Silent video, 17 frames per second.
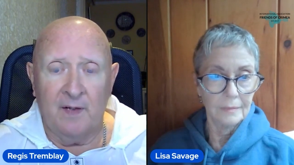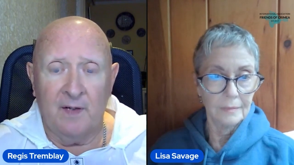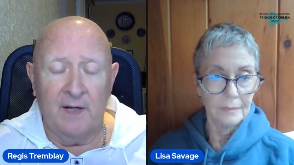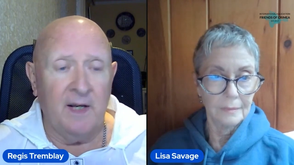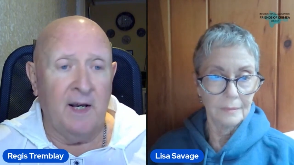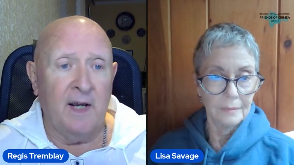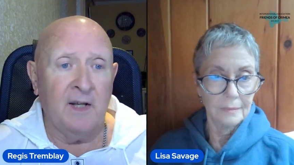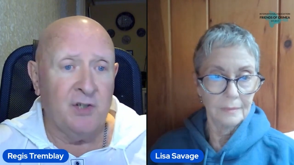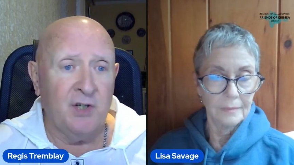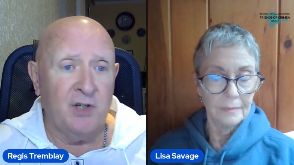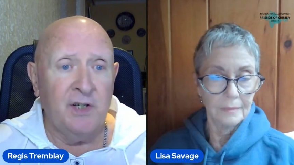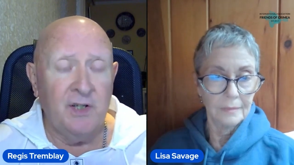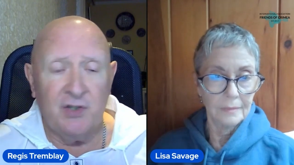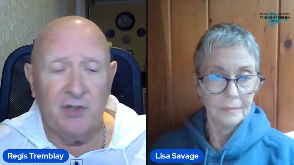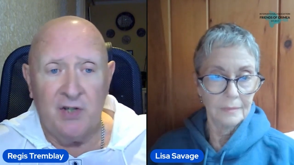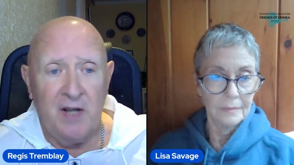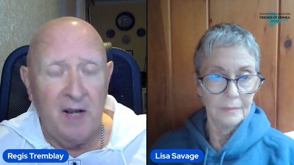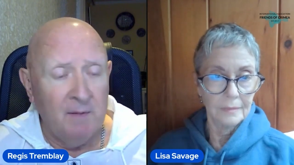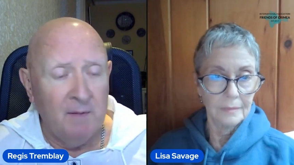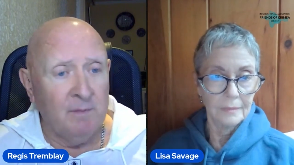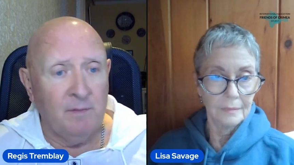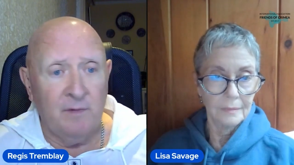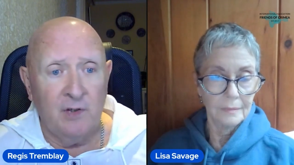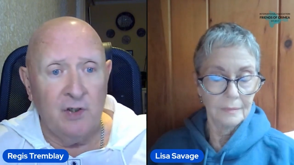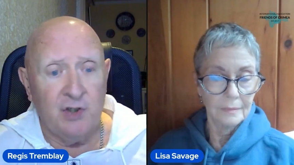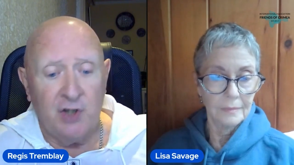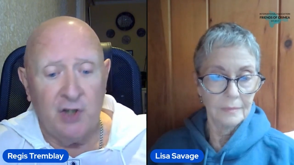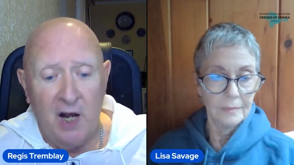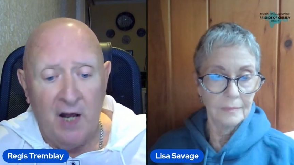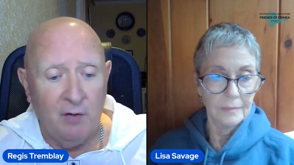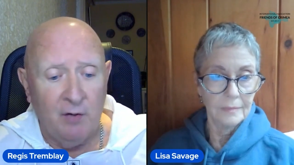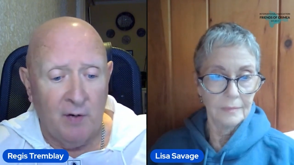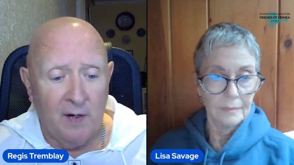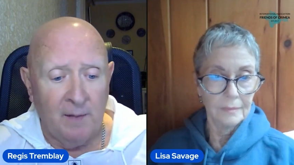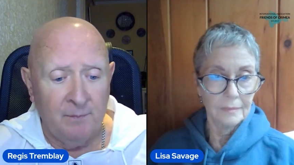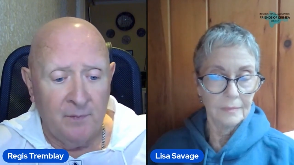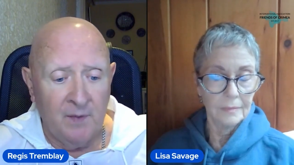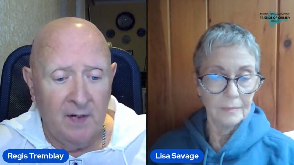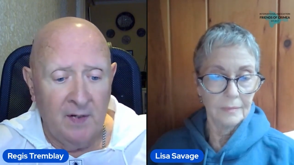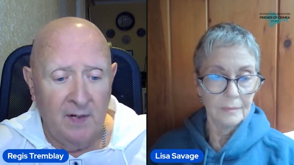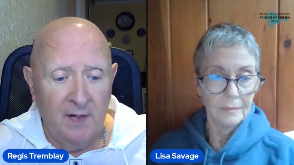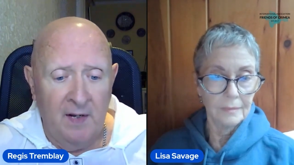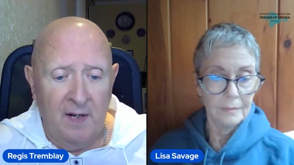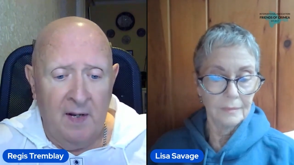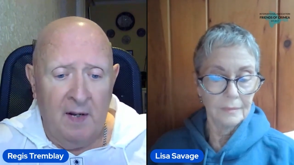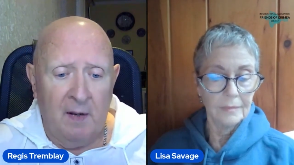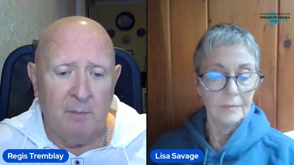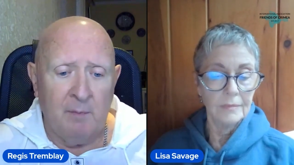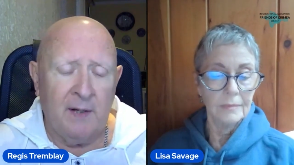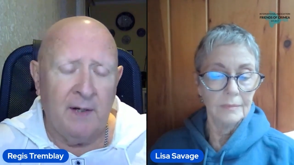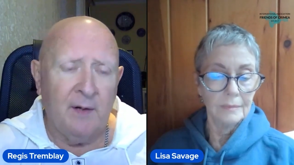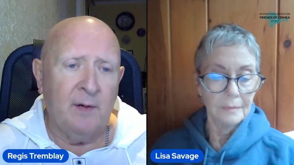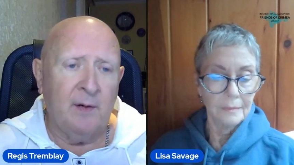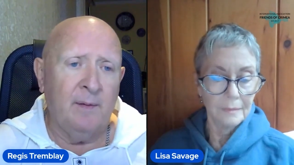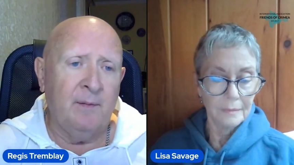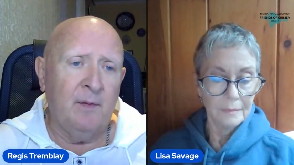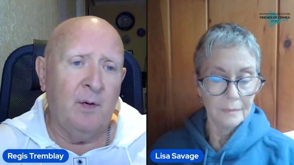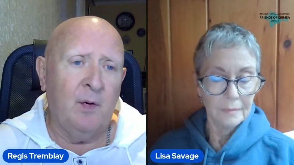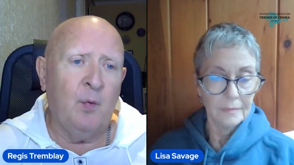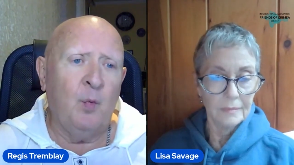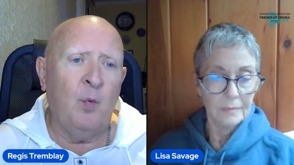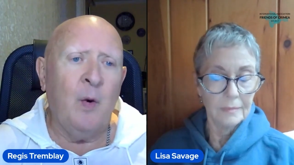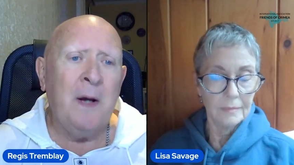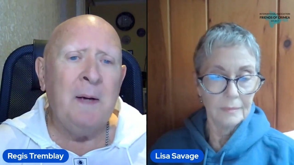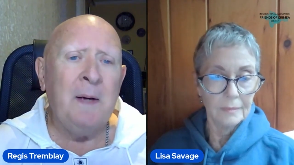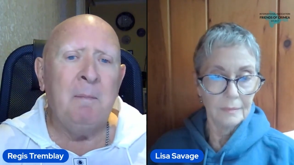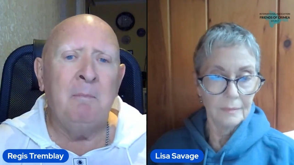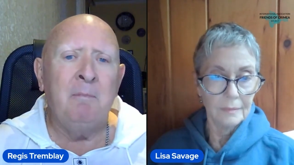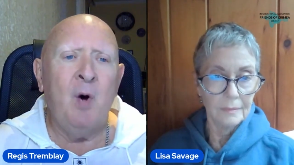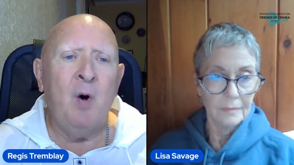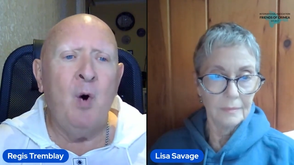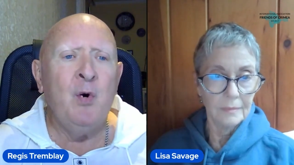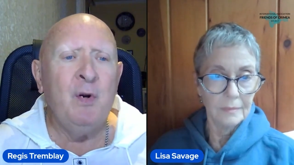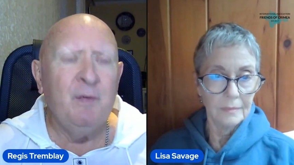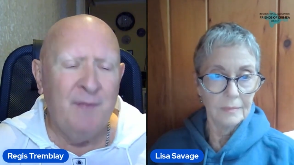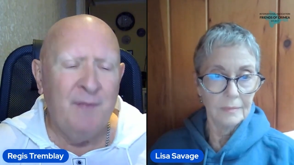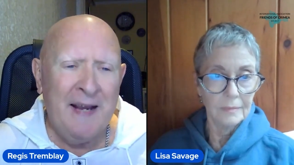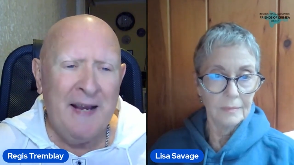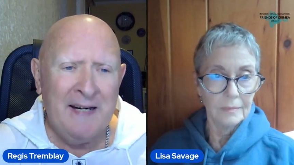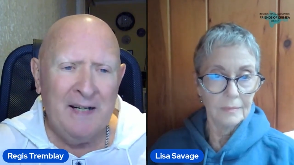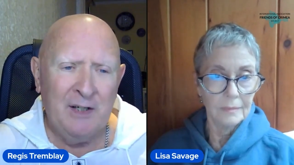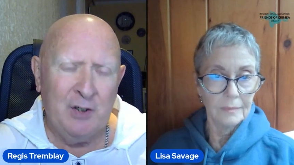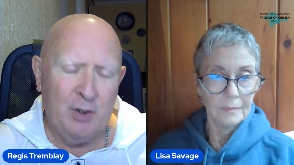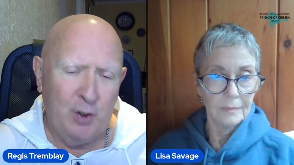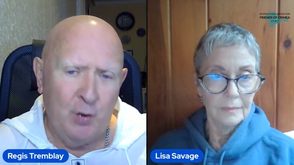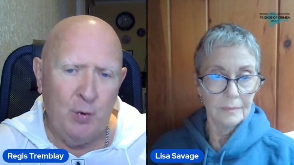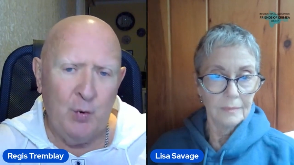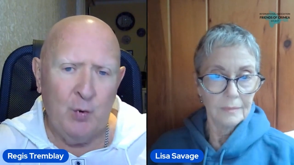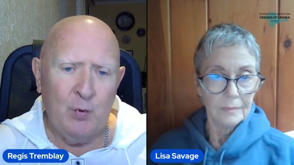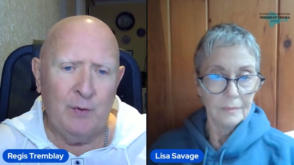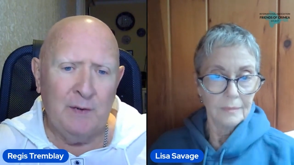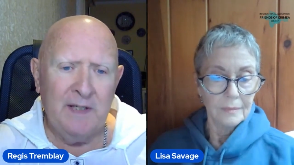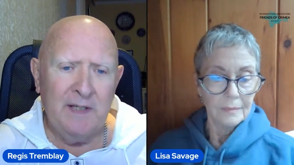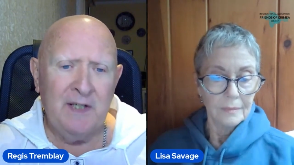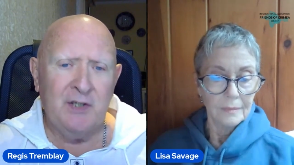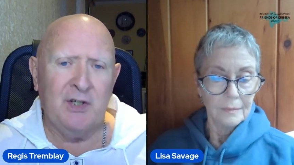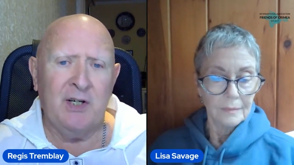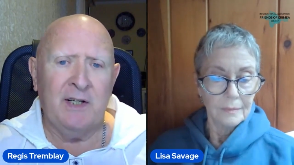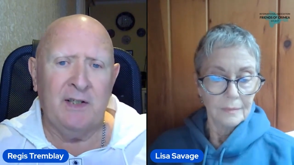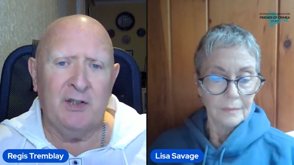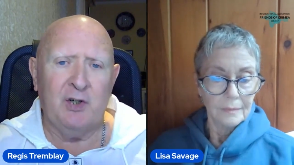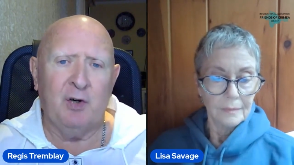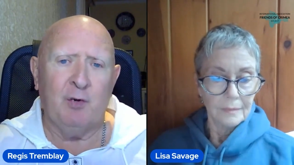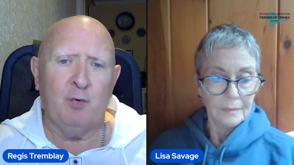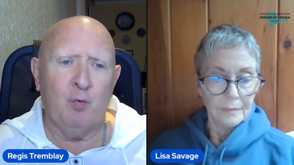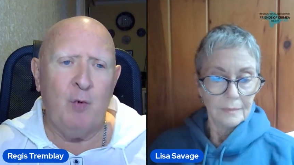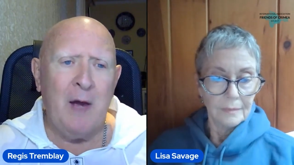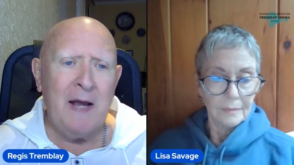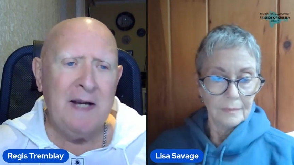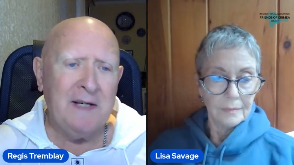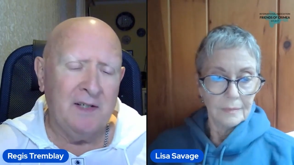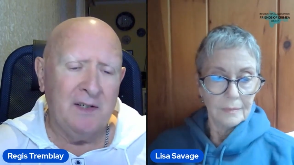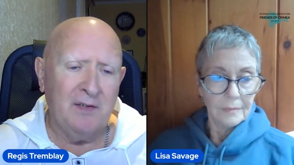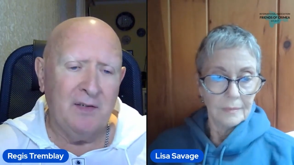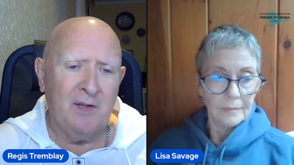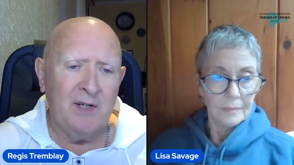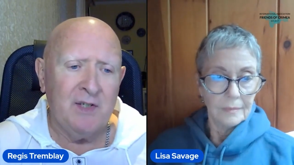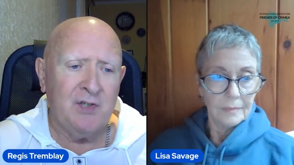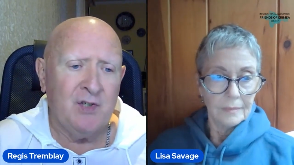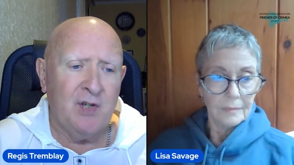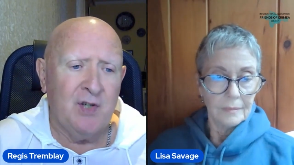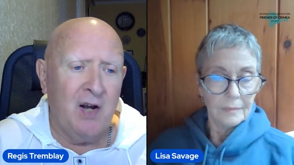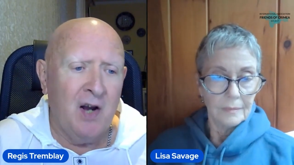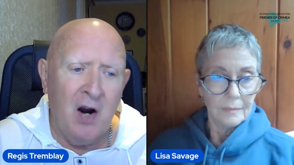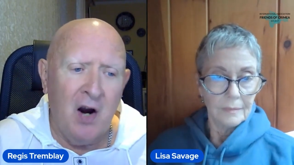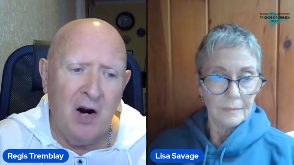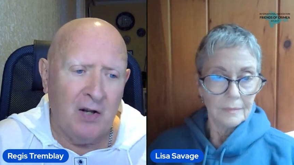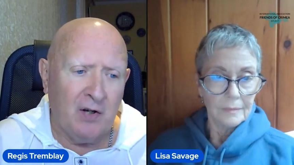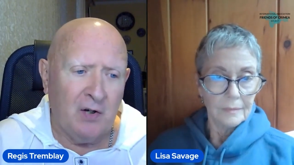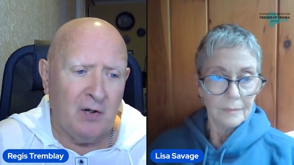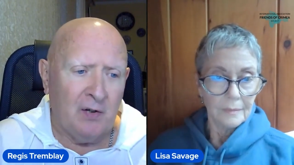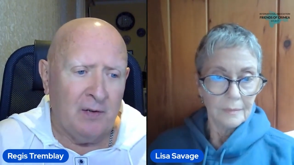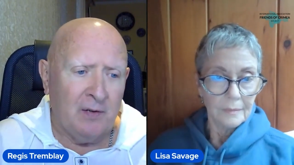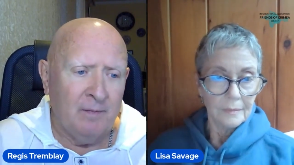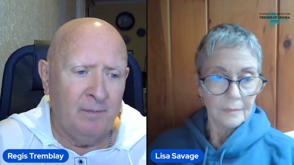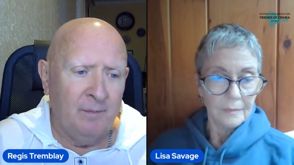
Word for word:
Speaker 1: it, it's in the same genre, but what motivated you, Lisa, to write this article?